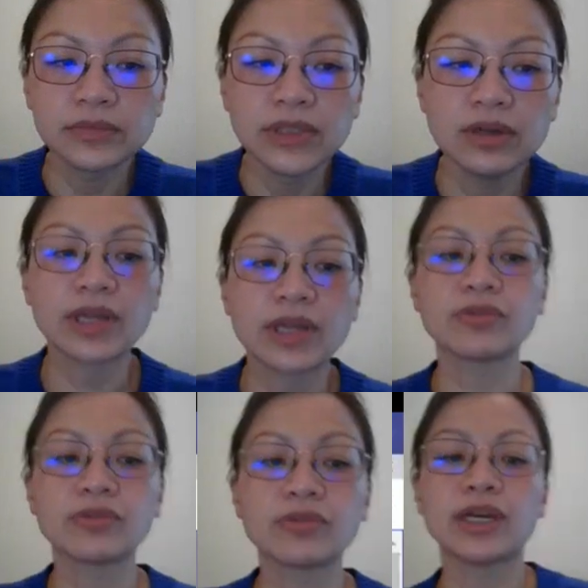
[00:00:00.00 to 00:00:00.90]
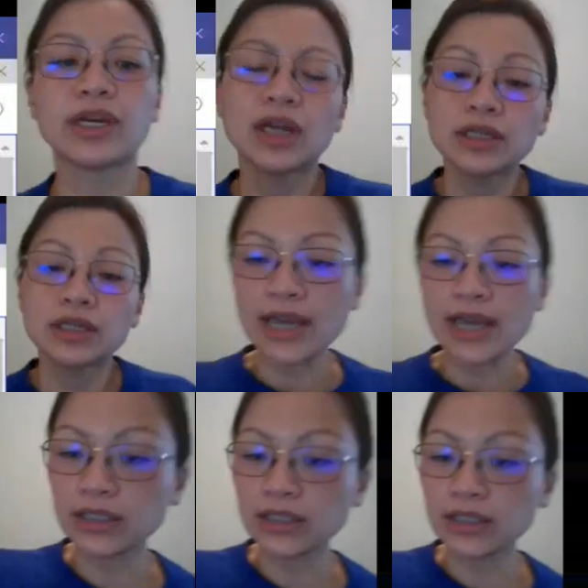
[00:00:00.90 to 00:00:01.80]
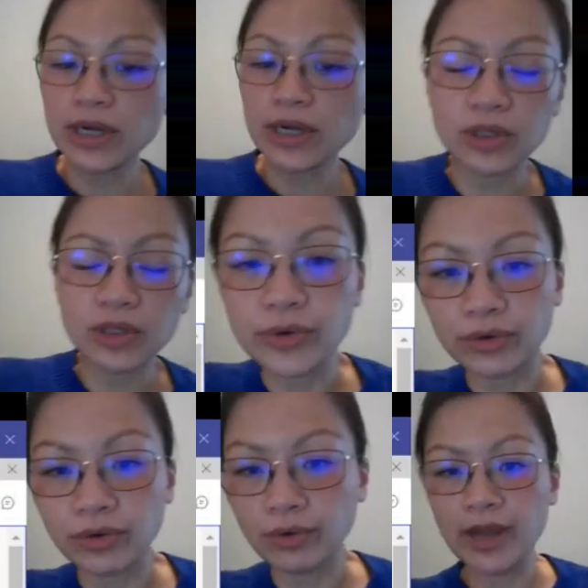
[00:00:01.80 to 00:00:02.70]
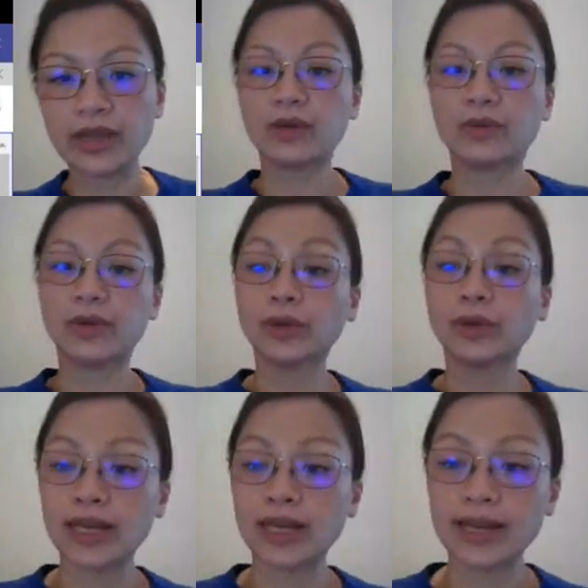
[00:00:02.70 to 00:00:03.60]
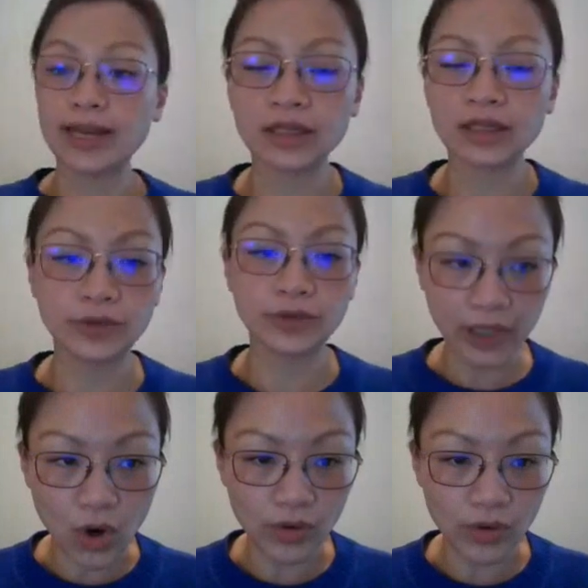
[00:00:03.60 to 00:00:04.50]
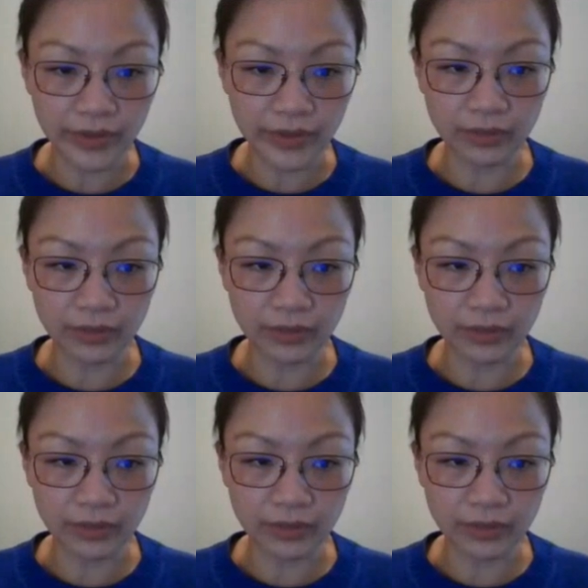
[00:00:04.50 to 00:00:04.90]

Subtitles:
Okay, great. So I just wanted to show you what it looked like during COVID.